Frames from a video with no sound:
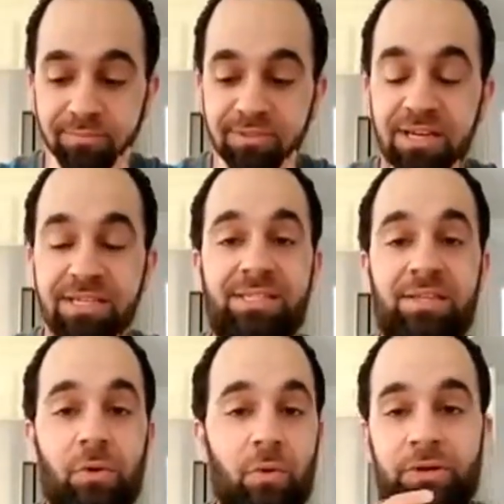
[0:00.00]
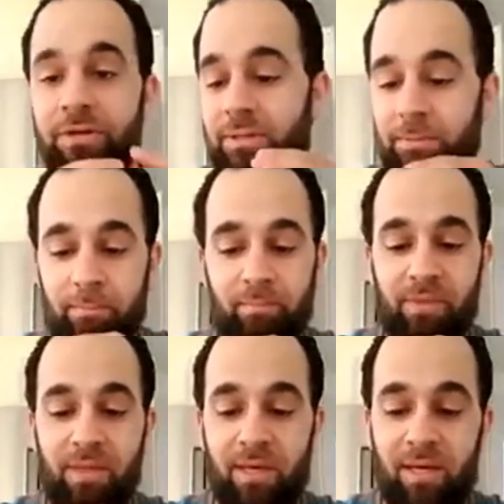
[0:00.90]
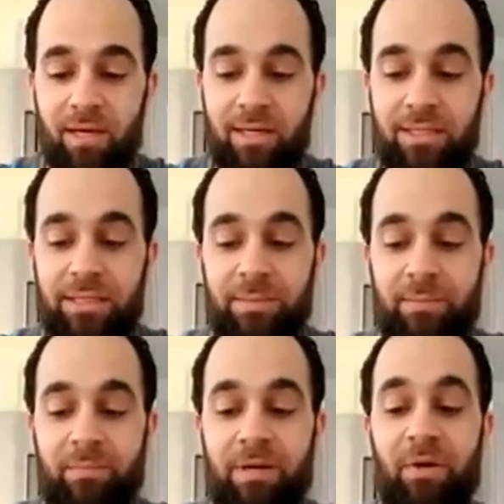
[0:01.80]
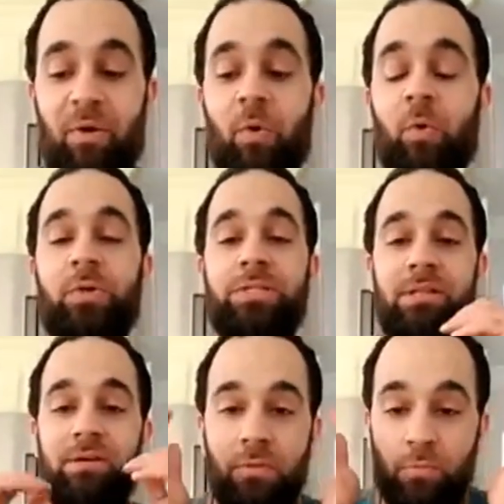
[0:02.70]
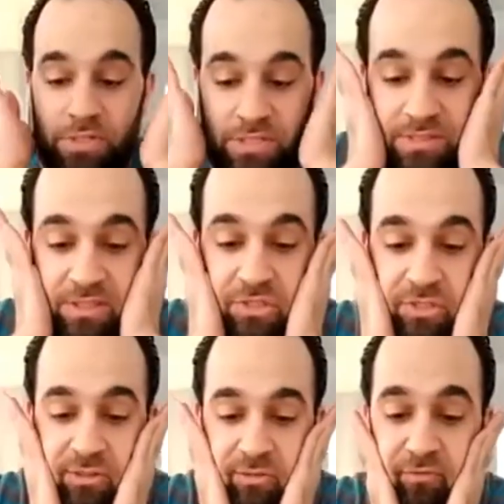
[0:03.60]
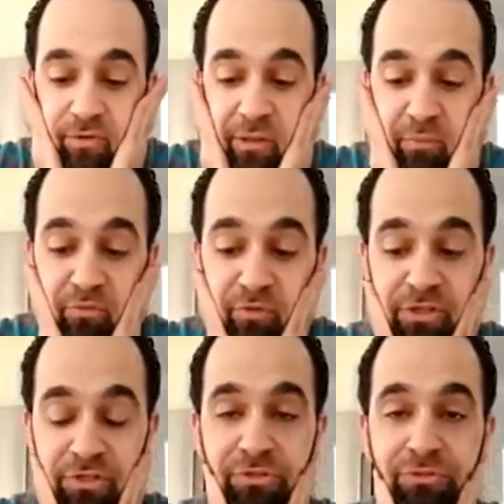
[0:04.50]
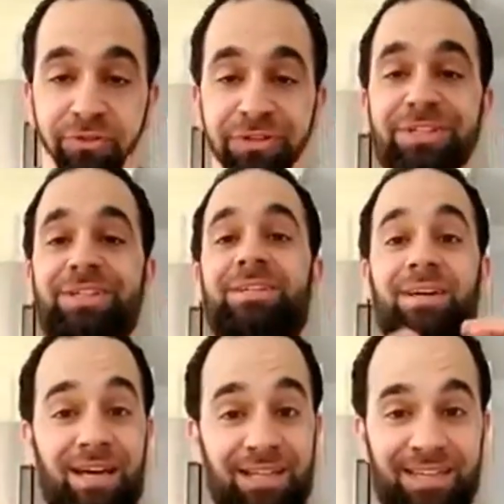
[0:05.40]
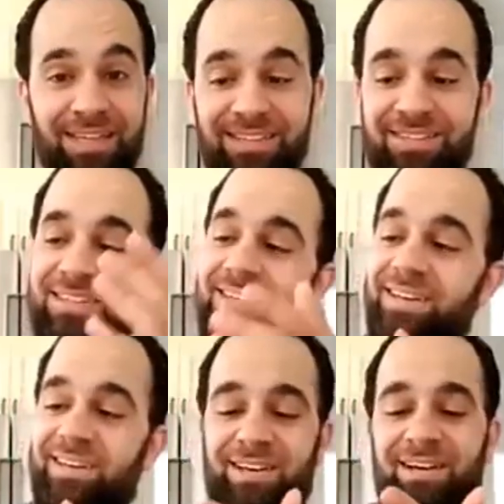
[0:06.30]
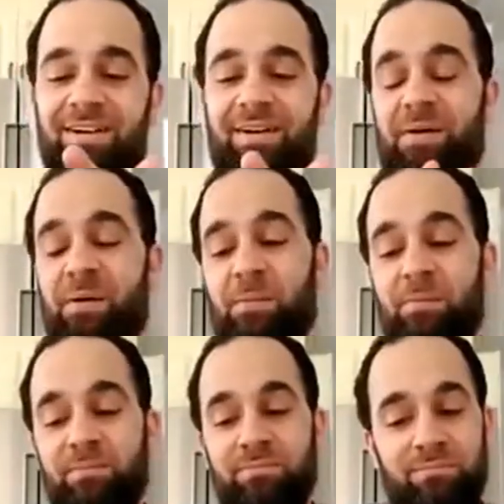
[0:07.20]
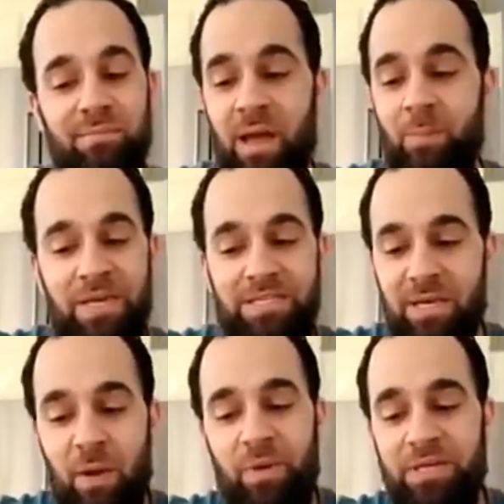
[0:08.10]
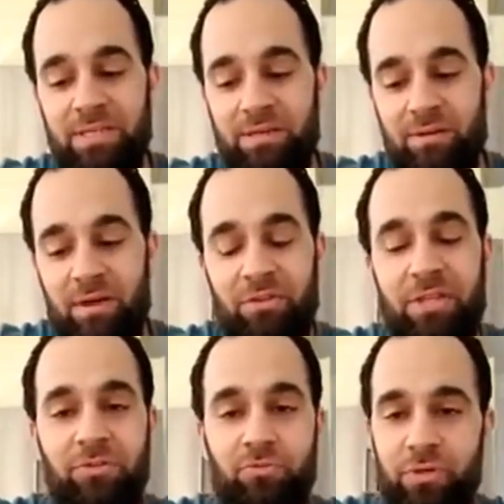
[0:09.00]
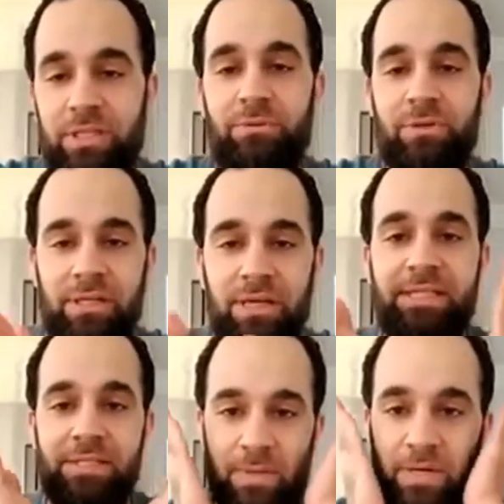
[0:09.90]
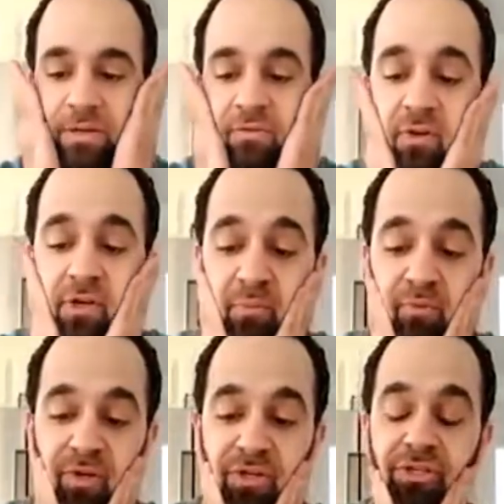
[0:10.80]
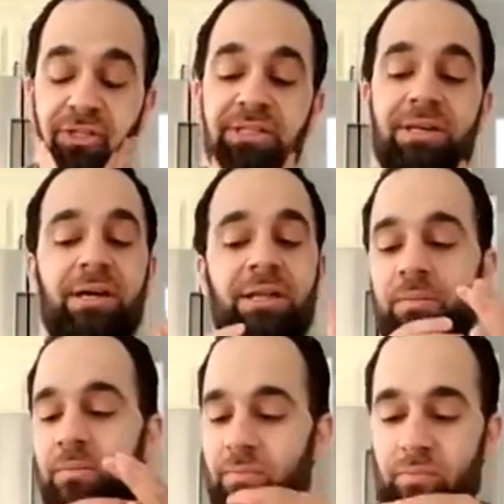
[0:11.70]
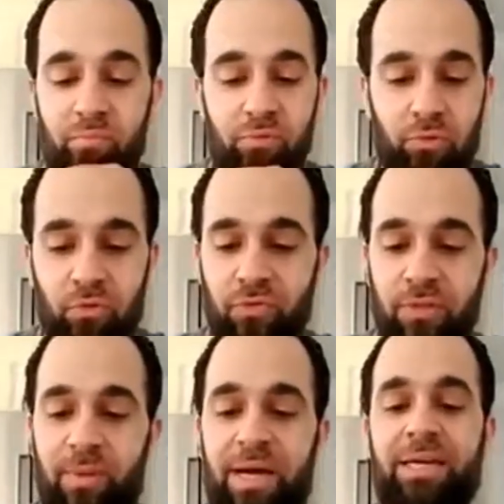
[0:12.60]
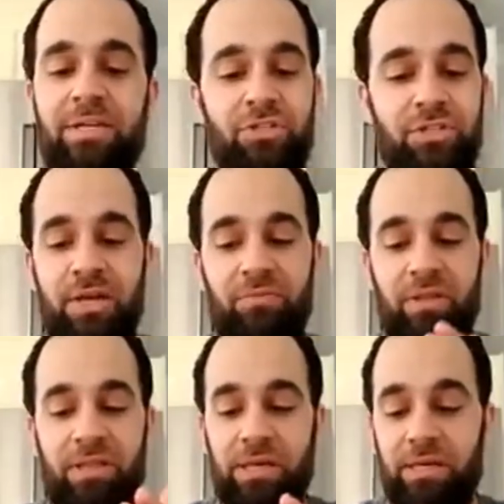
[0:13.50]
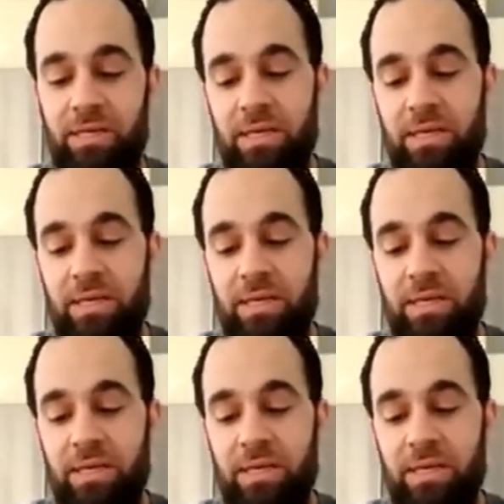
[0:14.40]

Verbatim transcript: tested the oil, um, I always loved the presentation. Very professional, very elegant, um, amazing, amazing. Everything's really, really nice about it. Very professionally done, beautifully packaged, and everything.